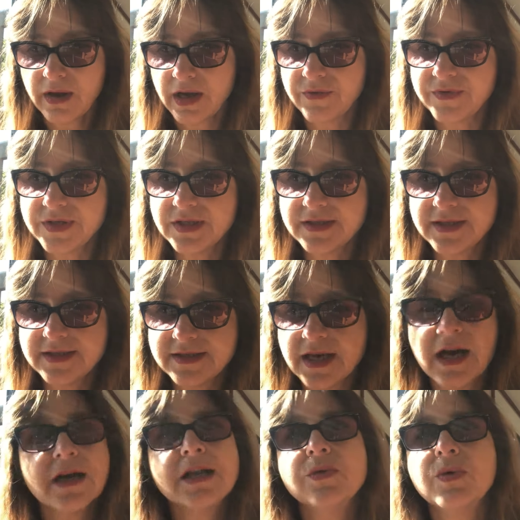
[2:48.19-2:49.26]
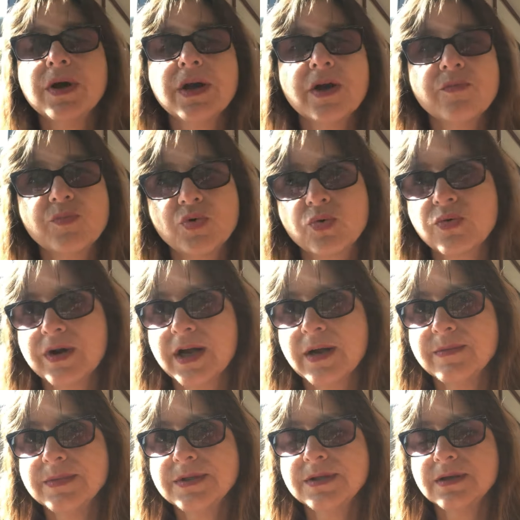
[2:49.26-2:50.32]
And this is exactly why I have
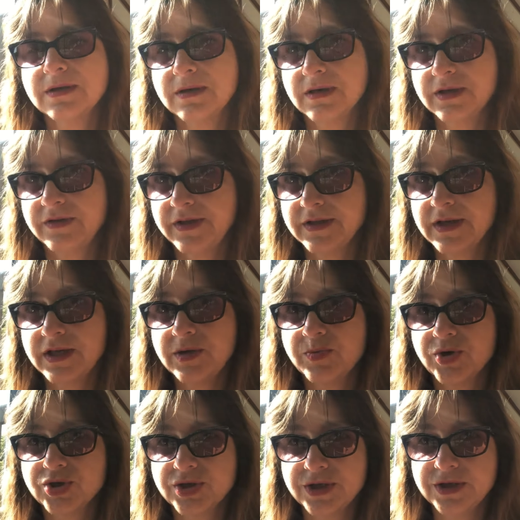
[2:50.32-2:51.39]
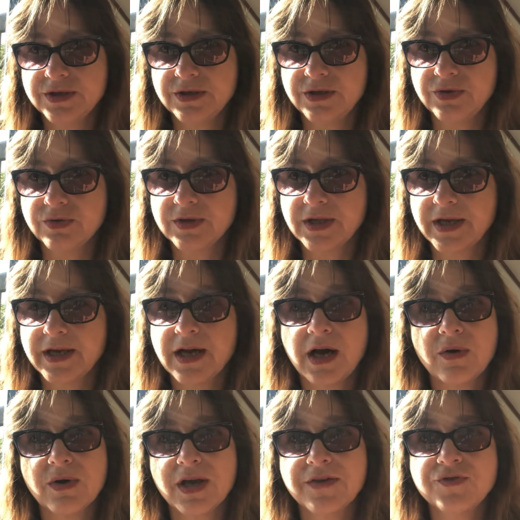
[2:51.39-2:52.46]
programs at the Anti-Depression Institute like
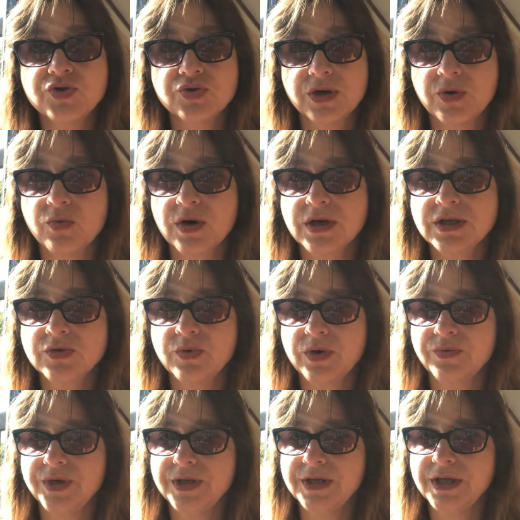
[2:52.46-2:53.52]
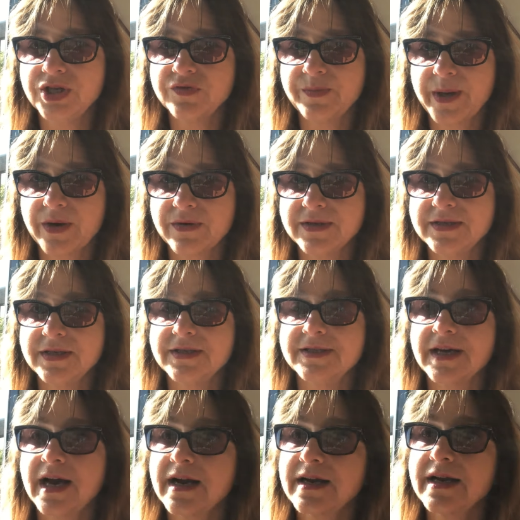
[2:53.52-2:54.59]
How Life Truly Works, where we teach parents
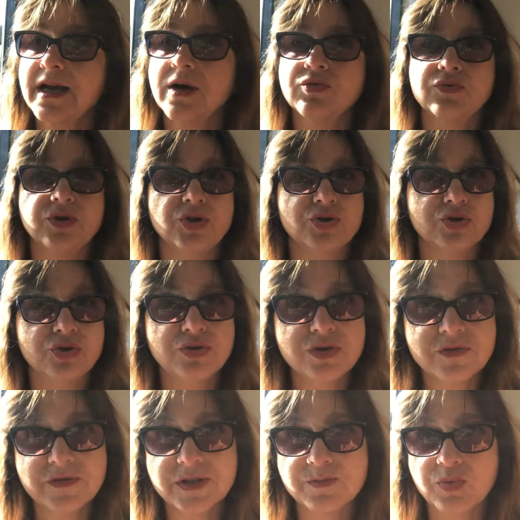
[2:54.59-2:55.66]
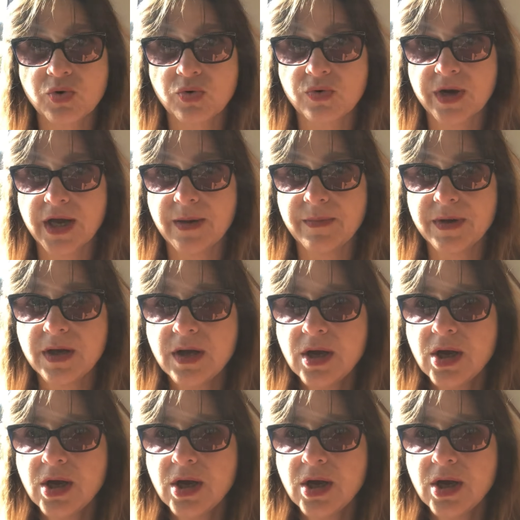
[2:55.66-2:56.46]
exactly how to introduce this program